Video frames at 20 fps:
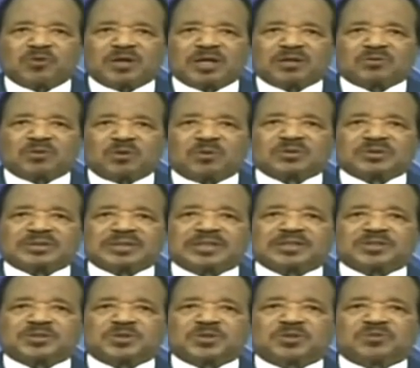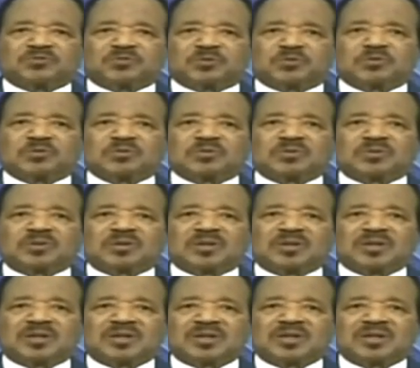I know I can count
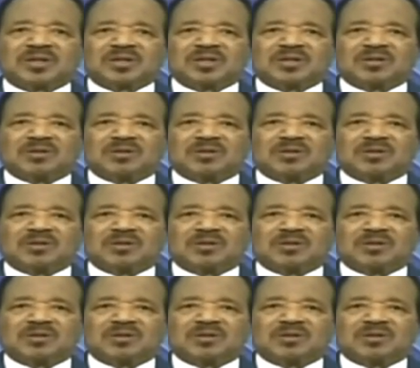on you.